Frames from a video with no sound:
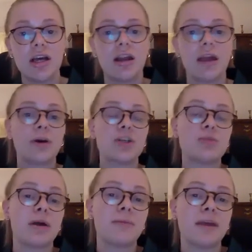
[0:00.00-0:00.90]
Likewise,
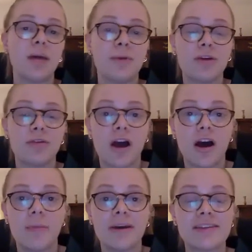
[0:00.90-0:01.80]
you might be helping
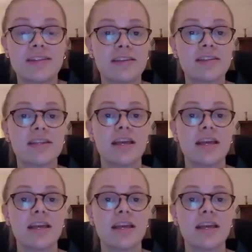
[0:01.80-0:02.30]
assist